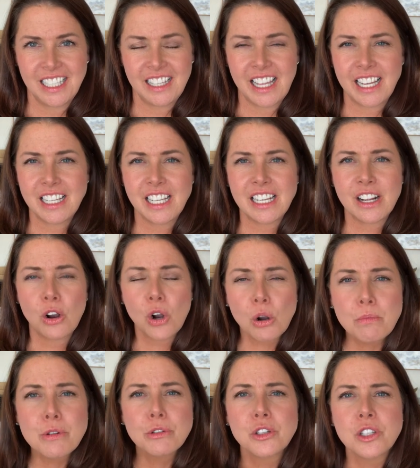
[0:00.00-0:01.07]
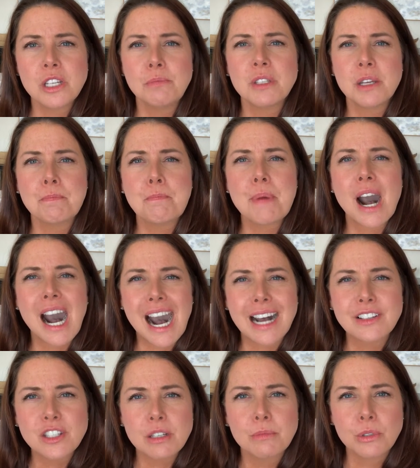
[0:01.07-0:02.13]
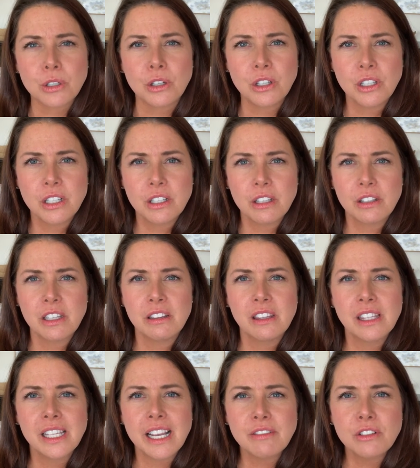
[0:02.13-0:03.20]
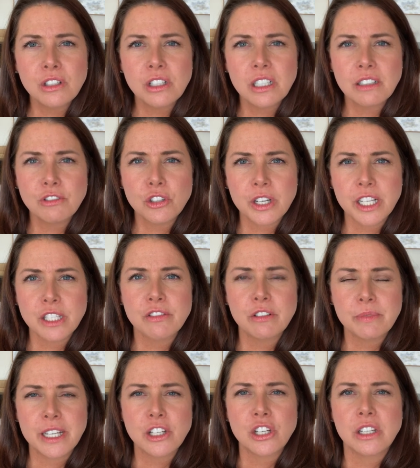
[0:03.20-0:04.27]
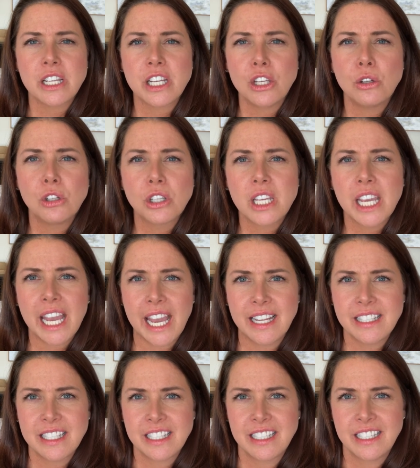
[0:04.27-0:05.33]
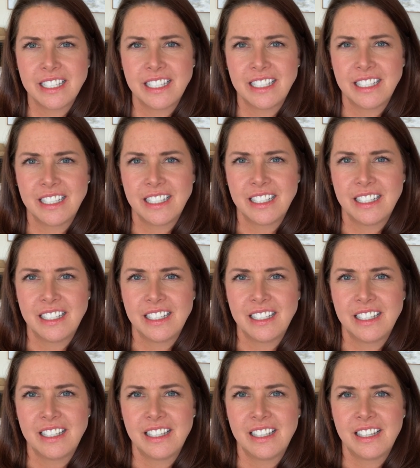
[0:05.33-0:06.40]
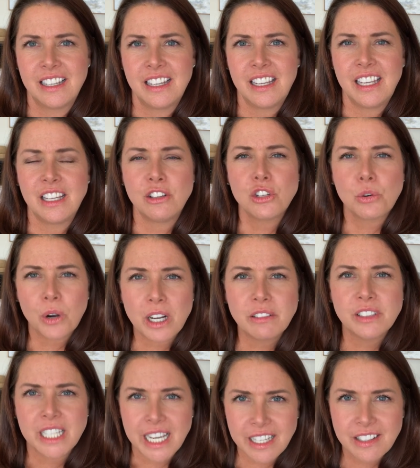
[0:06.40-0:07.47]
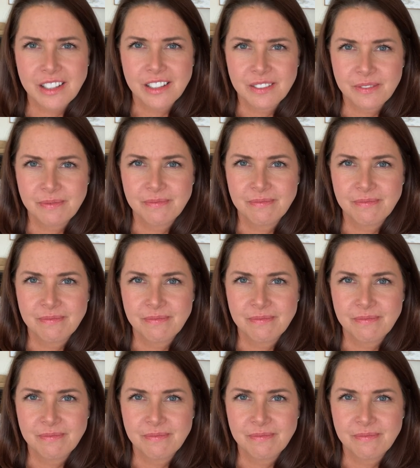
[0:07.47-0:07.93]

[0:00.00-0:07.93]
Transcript: That it almost seems impossible the level of transformation that you'll get in 12 days.